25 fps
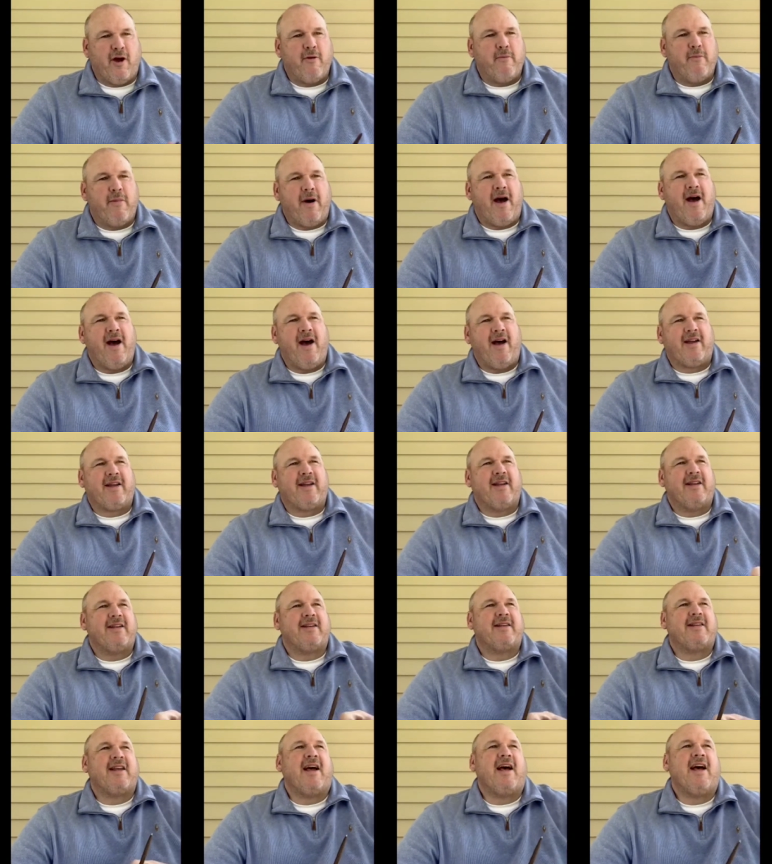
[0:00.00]
back
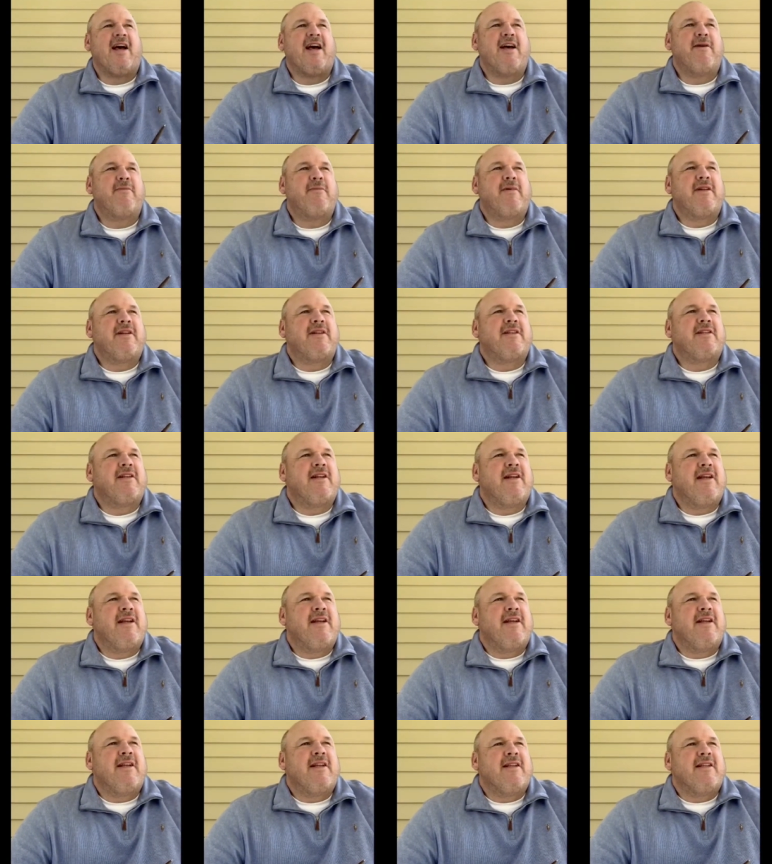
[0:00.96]
in time and
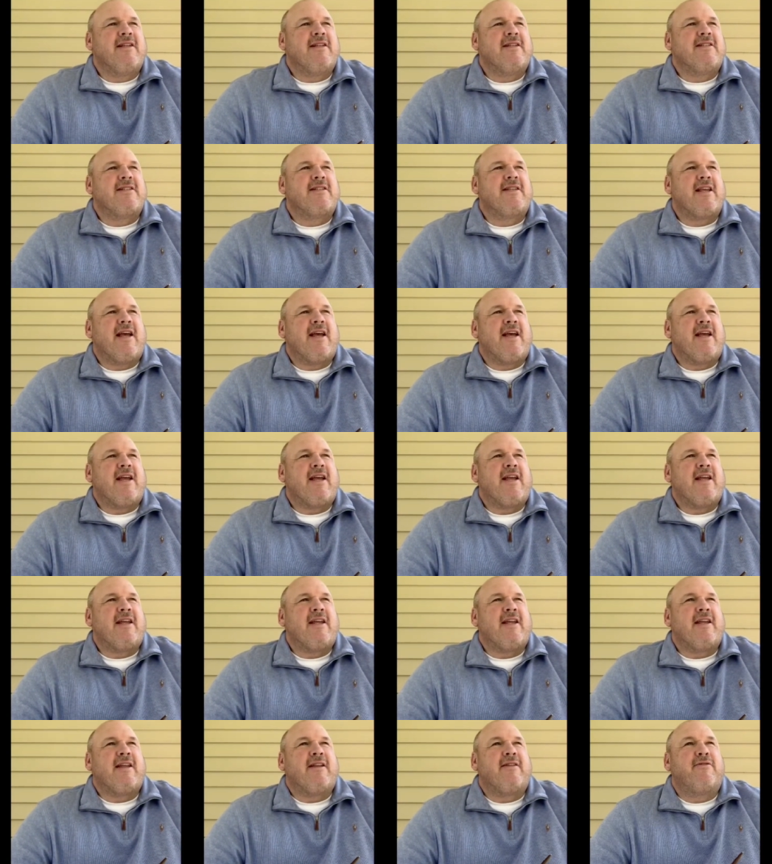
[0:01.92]
say
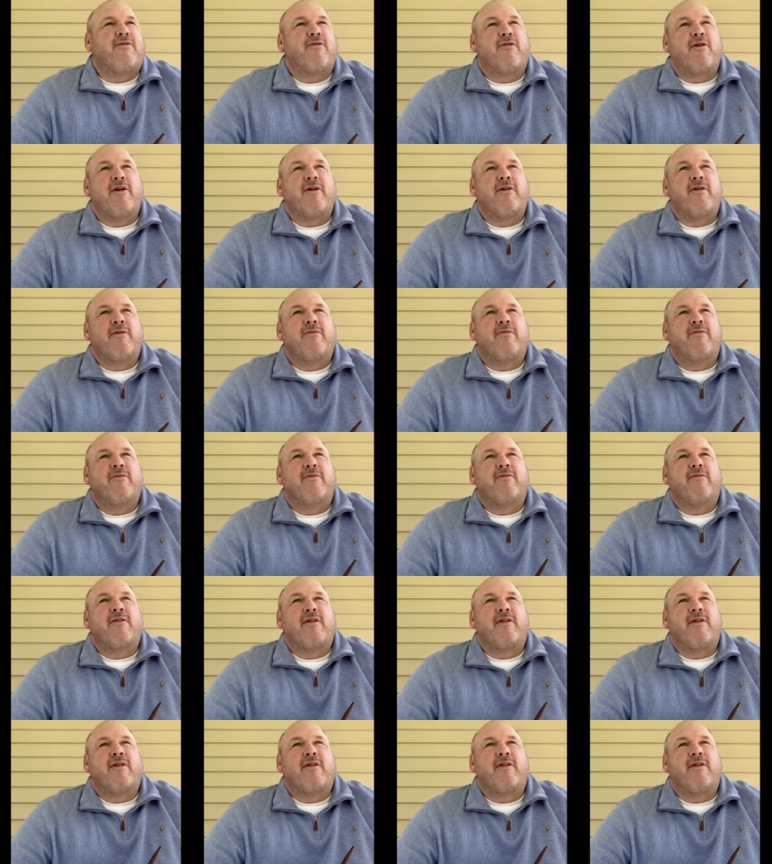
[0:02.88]
in three